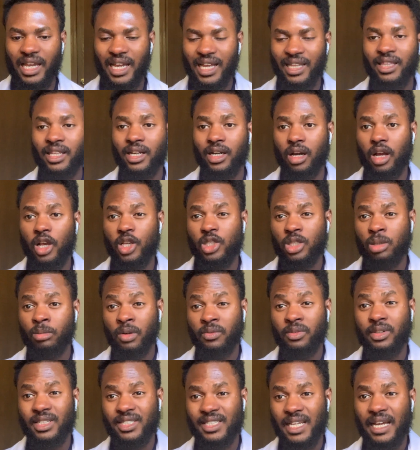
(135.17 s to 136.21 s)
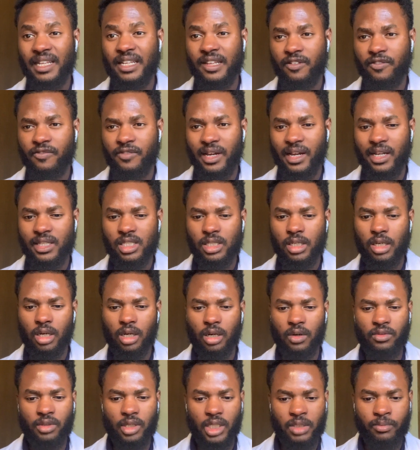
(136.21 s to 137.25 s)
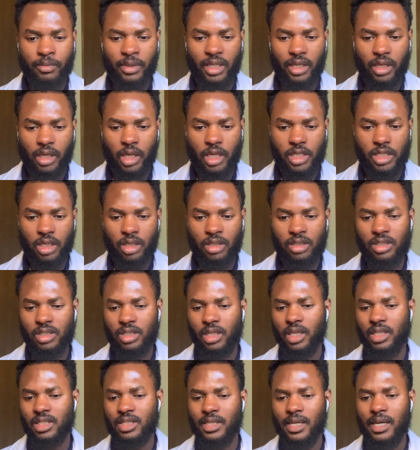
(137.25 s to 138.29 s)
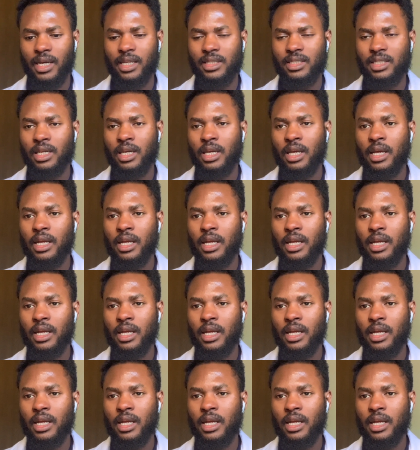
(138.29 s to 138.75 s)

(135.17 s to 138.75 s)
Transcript: And some of the side effects of these medications is that